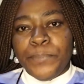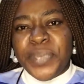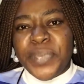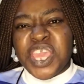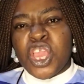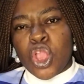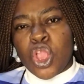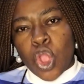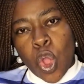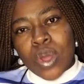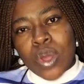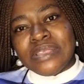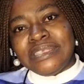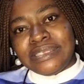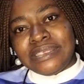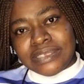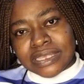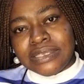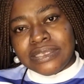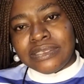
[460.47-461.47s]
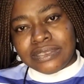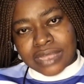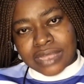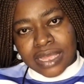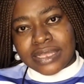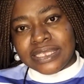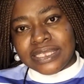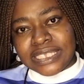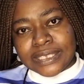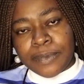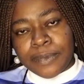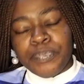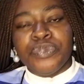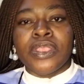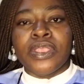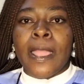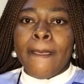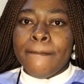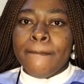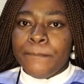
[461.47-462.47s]
Be consistent.
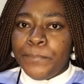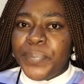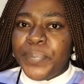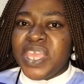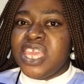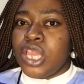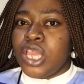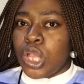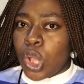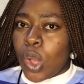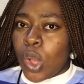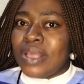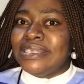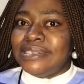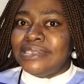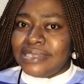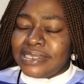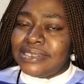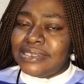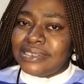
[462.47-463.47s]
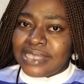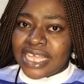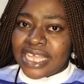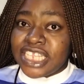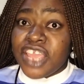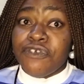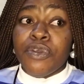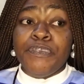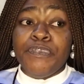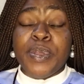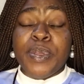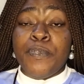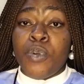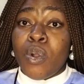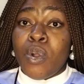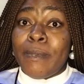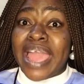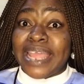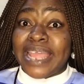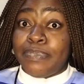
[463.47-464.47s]
Even
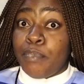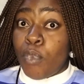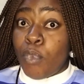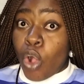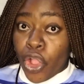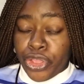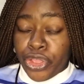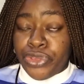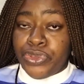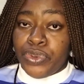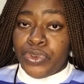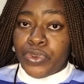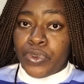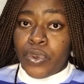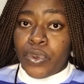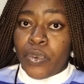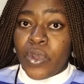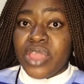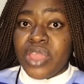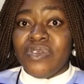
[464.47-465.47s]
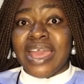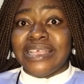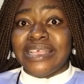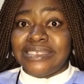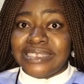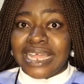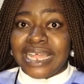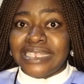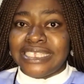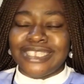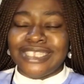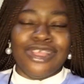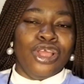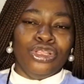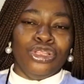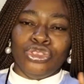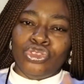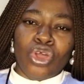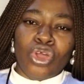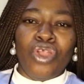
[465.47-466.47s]
people might mock you when you are starting.
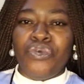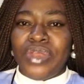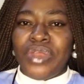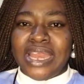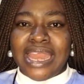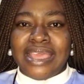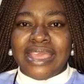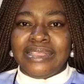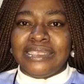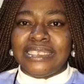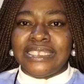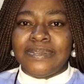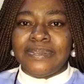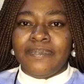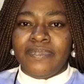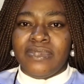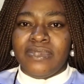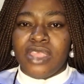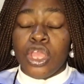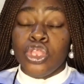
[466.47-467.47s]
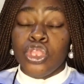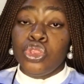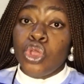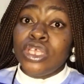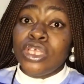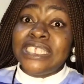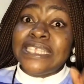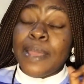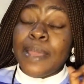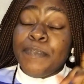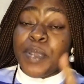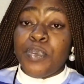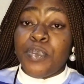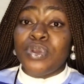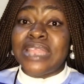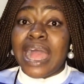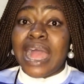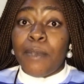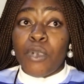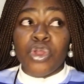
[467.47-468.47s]
Don't relent. Those same
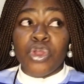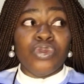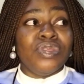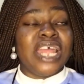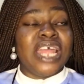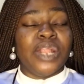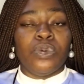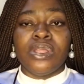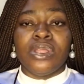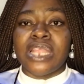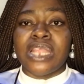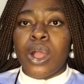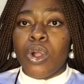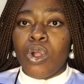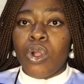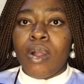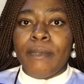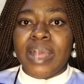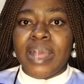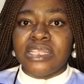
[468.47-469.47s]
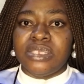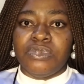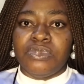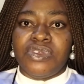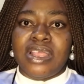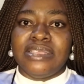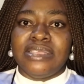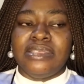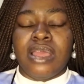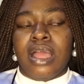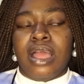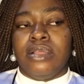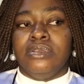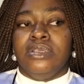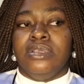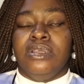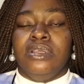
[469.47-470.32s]
people that mock you, that the one that will come back tomorrow and say,